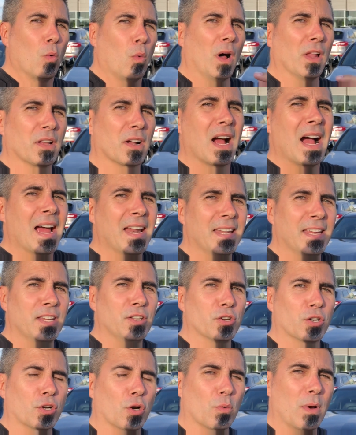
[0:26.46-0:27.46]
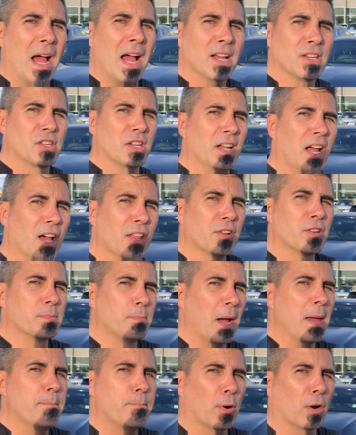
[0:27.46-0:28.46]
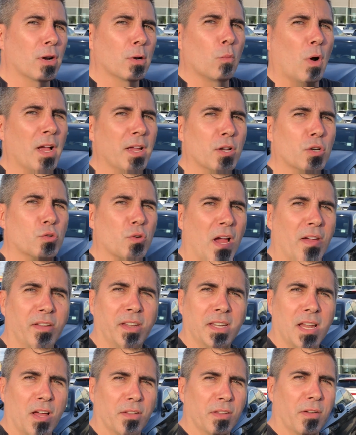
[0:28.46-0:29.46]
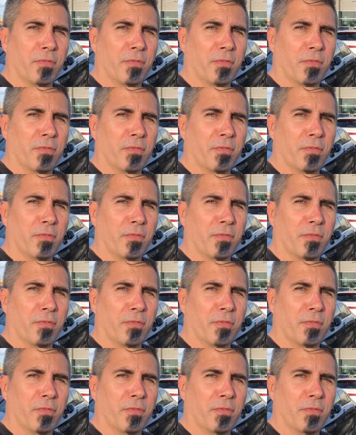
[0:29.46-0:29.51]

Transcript: while they're hiding in your garage and others might burn while you're driving down the